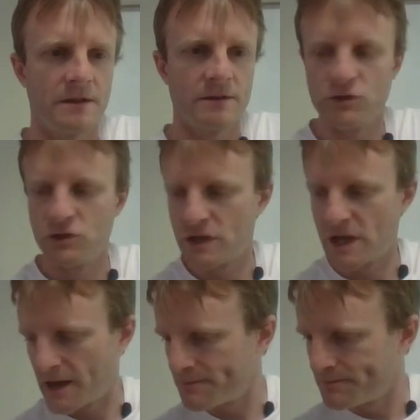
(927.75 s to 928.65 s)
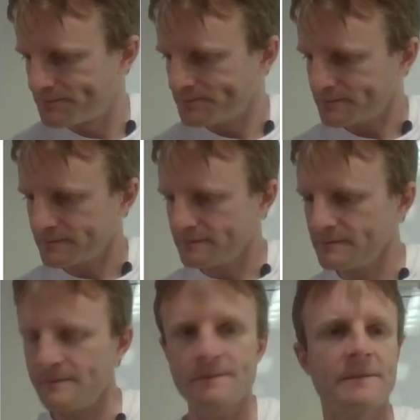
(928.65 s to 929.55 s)
j
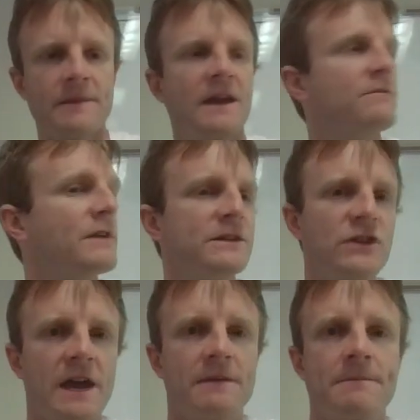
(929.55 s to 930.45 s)
fij.